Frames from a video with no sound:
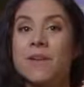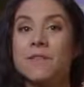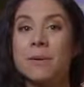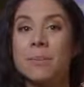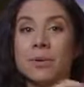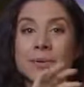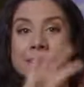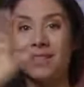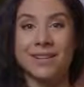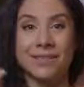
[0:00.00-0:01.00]
from the
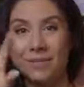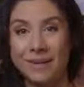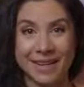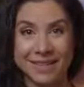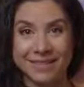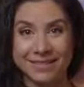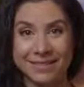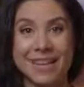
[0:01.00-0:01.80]
rest of the page.